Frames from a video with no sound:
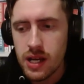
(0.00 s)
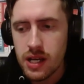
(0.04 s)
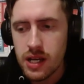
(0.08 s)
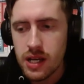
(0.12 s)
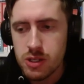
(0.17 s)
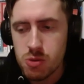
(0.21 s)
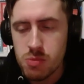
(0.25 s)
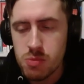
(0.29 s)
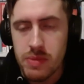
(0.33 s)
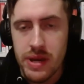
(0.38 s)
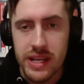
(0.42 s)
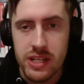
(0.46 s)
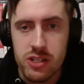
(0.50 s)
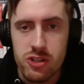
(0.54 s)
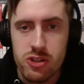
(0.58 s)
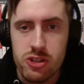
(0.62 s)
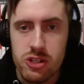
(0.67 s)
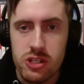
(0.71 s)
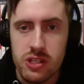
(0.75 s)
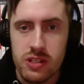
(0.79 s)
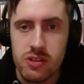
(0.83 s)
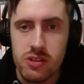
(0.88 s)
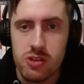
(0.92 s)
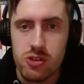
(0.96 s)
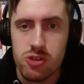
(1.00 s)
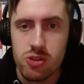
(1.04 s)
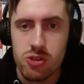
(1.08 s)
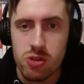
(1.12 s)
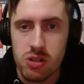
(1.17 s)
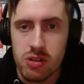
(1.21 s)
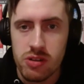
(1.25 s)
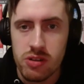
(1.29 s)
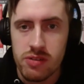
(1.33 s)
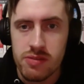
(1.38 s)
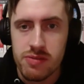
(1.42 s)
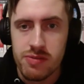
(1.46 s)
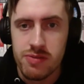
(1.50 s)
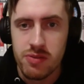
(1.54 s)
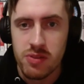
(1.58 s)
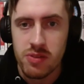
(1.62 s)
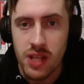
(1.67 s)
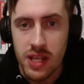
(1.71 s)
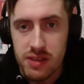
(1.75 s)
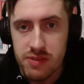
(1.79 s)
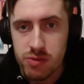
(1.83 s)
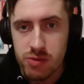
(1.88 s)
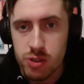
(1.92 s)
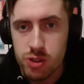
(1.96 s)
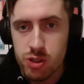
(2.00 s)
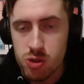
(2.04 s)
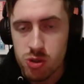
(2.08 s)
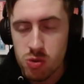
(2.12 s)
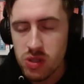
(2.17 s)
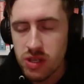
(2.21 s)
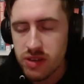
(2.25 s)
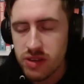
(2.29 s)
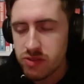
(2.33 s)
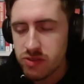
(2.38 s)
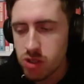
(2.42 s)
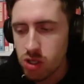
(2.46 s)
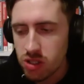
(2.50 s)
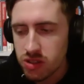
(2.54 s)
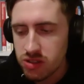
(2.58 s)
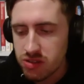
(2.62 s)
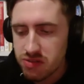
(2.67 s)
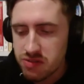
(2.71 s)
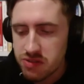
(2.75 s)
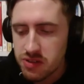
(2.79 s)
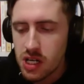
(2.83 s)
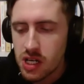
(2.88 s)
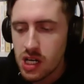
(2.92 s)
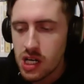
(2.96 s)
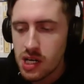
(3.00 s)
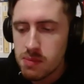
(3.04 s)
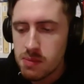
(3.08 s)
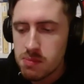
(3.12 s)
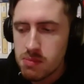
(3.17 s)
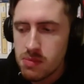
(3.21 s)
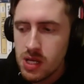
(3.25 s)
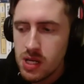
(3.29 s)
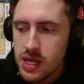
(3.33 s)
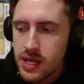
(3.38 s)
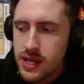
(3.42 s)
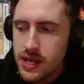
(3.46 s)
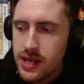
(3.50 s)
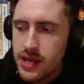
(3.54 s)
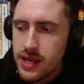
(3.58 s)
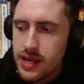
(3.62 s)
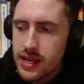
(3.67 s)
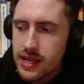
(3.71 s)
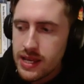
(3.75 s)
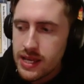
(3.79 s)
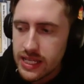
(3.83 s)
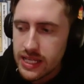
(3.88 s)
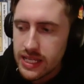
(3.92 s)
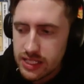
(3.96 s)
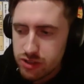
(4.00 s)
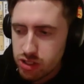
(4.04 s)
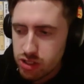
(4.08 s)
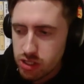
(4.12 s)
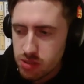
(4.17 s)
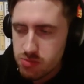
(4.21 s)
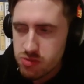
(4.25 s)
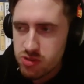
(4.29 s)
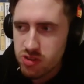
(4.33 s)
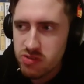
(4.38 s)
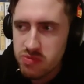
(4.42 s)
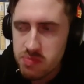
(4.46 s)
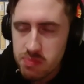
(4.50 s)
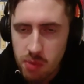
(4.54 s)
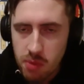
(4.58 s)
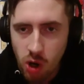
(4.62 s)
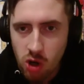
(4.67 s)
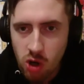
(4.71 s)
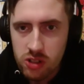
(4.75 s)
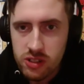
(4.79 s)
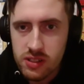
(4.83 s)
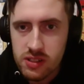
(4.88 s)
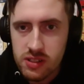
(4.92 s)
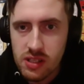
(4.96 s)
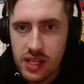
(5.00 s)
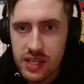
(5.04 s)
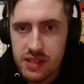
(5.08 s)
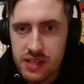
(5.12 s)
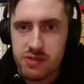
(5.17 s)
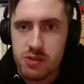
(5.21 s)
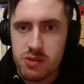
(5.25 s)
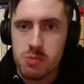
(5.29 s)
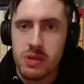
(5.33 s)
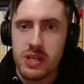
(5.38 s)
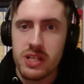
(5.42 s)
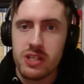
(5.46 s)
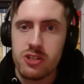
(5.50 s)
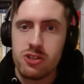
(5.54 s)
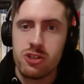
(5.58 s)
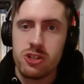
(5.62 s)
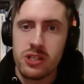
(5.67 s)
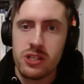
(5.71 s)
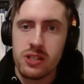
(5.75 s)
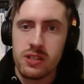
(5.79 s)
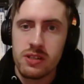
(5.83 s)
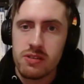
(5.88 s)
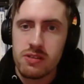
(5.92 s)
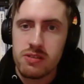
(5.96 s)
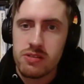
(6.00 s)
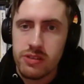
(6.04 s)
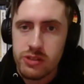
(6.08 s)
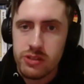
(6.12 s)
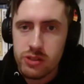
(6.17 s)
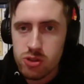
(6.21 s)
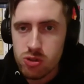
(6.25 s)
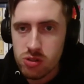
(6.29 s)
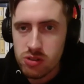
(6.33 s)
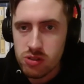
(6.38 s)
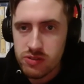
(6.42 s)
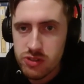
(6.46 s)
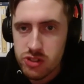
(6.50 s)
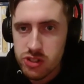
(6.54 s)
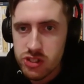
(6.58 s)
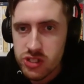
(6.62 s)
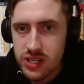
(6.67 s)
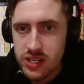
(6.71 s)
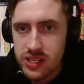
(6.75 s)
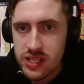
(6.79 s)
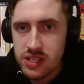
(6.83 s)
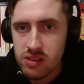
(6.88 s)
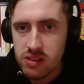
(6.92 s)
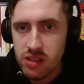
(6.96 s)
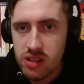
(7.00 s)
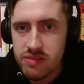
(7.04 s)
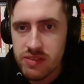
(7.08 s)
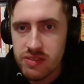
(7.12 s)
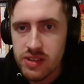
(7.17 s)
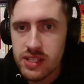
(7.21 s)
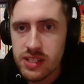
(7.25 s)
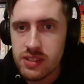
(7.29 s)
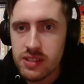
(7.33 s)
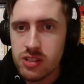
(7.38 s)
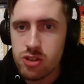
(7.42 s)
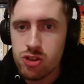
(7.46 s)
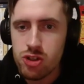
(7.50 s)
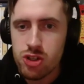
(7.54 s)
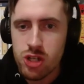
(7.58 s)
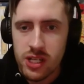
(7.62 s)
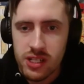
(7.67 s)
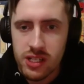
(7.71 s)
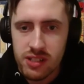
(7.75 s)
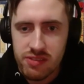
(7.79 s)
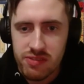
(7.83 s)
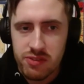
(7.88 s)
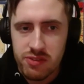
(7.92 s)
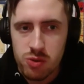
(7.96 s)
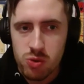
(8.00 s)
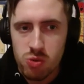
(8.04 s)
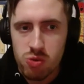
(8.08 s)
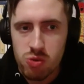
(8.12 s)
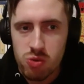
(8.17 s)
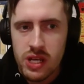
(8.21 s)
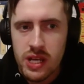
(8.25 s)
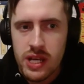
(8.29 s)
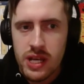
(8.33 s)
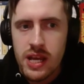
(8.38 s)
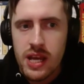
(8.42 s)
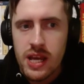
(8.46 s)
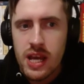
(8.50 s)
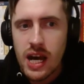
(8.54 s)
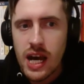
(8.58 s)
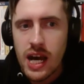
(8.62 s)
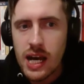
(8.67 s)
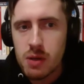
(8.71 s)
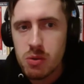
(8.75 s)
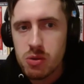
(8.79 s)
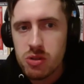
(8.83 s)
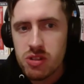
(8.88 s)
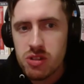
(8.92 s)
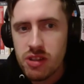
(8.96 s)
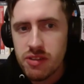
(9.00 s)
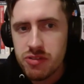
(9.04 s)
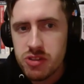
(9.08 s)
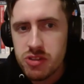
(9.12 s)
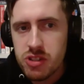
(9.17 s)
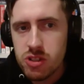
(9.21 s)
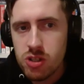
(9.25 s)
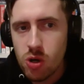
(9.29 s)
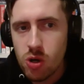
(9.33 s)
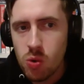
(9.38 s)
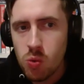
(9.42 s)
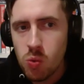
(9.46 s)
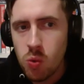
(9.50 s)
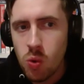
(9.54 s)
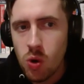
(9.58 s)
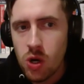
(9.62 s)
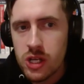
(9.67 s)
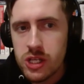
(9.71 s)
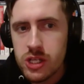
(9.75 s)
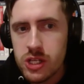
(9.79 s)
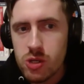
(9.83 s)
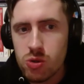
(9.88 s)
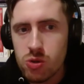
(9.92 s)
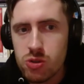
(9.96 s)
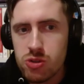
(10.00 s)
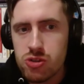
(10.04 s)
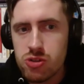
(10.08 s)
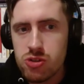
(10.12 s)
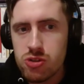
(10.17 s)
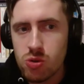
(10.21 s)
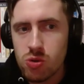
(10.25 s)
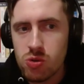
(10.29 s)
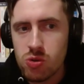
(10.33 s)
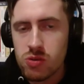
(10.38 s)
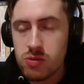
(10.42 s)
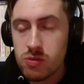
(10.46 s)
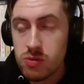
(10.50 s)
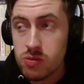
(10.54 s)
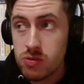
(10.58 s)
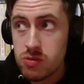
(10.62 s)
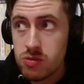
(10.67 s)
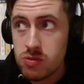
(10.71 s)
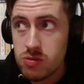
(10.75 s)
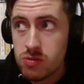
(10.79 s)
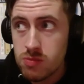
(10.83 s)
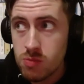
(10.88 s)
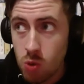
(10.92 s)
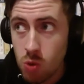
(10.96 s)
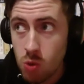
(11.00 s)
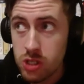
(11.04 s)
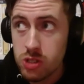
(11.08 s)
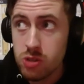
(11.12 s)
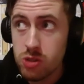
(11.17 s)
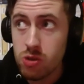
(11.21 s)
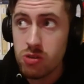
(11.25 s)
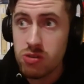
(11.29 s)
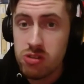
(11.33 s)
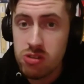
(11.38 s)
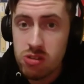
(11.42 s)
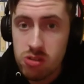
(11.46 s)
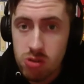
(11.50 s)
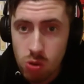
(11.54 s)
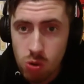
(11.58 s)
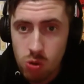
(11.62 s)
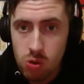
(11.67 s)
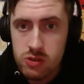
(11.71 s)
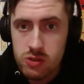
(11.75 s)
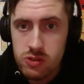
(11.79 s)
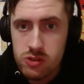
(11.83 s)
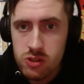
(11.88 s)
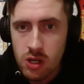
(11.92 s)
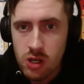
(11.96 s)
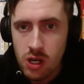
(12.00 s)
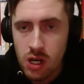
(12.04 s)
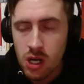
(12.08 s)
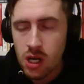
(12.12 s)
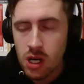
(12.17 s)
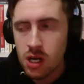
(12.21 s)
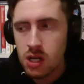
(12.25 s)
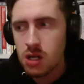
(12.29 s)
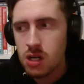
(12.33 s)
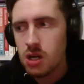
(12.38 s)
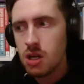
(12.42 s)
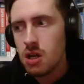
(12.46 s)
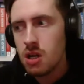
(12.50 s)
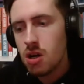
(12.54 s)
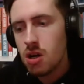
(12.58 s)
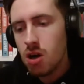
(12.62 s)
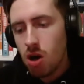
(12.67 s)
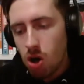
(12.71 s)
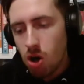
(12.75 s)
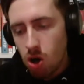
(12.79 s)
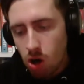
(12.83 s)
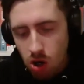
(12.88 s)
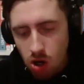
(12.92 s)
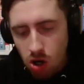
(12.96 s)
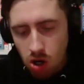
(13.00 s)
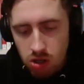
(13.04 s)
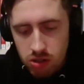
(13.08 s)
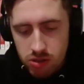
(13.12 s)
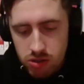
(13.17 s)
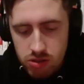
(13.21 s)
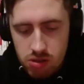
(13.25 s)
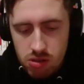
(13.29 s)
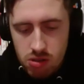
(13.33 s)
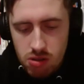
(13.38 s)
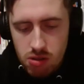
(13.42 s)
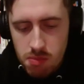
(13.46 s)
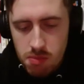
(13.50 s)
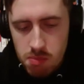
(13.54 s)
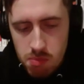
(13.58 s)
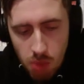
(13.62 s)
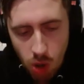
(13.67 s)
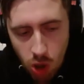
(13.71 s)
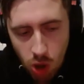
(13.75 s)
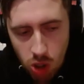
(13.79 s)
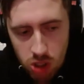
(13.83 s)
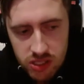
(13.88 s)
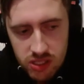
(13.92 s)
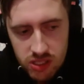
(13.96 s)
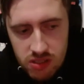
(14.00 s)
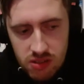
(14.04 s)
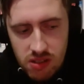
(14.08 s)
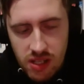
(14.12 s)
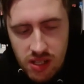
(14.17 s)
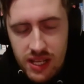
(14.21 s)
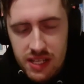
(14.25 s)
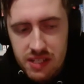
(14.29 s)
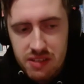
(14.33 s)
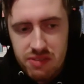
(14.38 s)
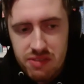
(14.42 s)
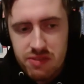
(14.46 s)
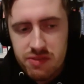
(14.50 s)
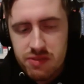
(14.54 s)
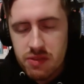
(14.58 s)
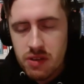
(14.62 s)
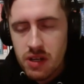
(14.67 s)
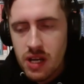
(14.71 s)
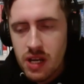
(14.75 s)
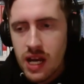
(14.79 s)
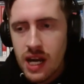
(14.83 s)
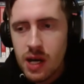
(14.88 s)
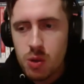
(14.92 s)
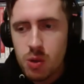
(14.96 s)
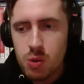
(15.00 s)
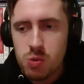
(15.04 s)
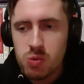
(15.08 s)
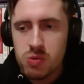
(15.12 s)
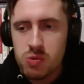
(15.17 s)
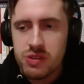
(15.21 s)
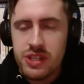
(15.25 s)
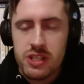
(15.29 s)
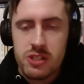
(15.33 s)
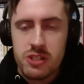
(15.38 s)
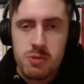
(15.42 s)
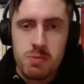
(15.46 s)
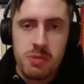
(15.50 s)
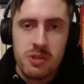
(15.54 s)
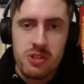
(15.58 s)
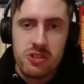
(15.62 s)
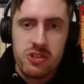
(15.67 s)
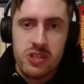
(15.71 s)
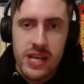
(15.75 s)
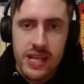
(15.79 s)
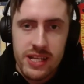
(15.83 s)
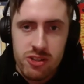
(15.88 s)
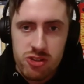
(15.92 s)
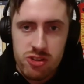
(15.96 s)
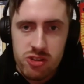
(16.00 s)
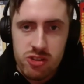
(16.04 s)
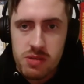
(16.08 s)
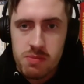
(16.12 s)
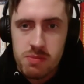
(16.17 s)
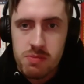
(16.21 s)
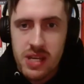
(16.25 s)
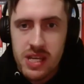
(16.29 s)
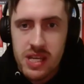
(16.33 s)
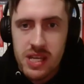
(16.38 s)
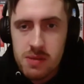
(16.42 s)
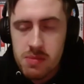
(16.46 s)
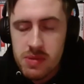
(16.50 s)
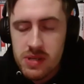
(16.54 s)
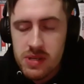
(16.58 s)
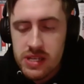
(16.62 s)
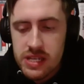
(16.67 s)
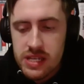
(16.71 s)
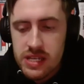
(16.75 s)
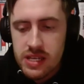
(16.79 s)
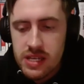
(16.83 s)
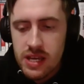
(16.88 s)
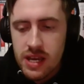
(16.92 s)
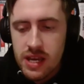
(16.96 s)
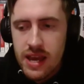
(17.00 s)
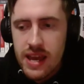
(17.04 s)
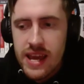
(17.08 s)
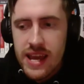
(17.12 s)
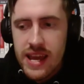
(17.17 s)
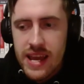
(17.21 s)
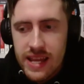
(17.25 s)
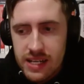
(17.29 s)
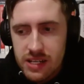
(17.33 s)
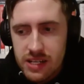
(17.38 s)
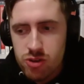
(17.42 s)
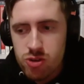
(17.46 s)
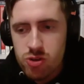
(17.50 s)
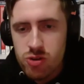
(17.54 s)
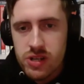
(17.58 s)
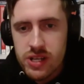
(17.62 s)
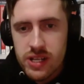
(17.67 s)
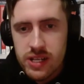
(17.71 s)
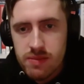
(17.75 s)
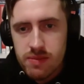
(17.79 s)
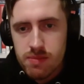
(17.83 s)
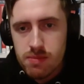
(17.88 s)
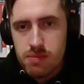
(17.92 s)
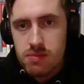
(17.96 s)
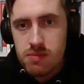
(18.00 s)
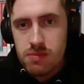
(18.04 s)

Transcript: you mentioned this sort of life which you lived on the farm. In terms of modern life, you mentioned the sort of city living, the junk food. I would love to know what your, so- what your thoughts are on modern life, how this potentially may be hindering